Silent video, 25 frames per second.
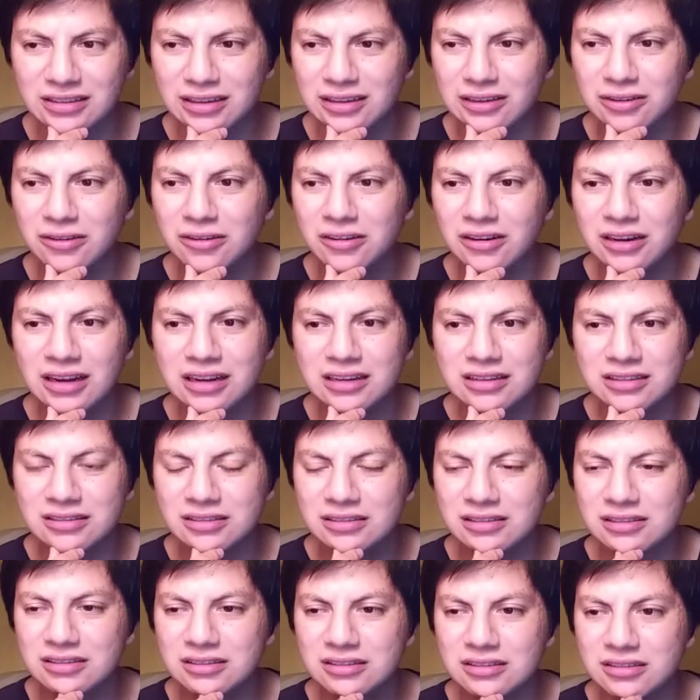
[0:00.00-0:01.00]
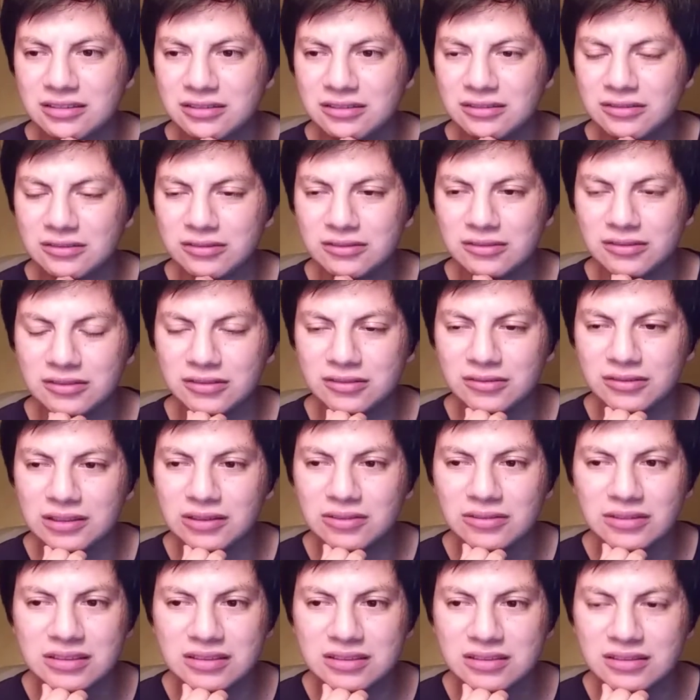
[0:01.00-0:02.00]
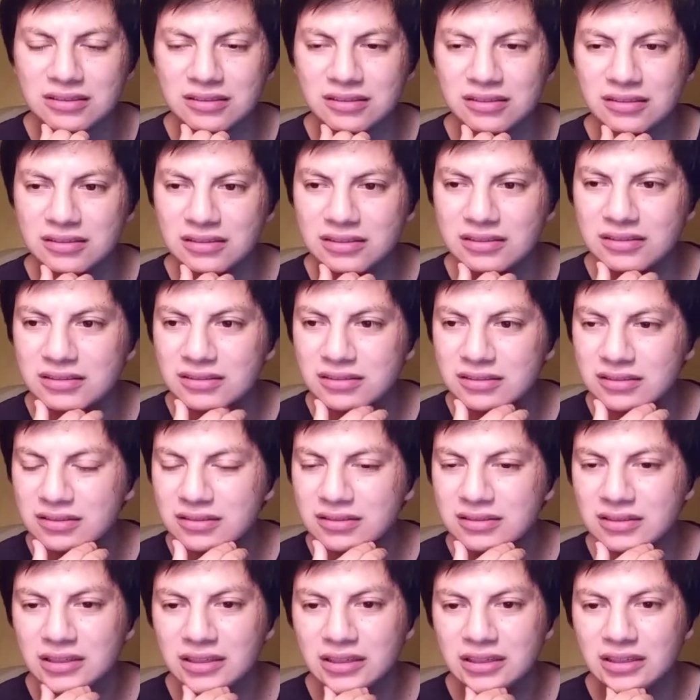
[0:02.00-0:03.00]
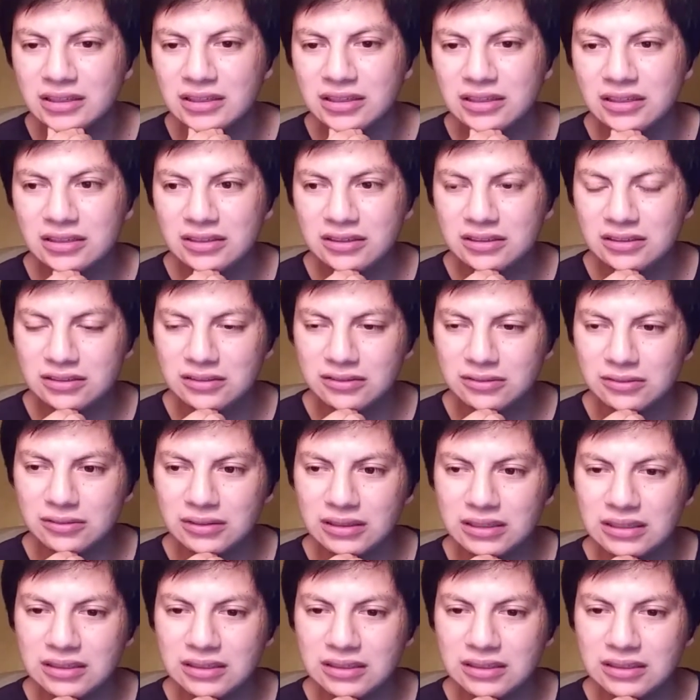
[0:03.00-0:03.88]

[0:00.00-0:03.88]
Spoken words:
like car accidents to illnesses, diseases, to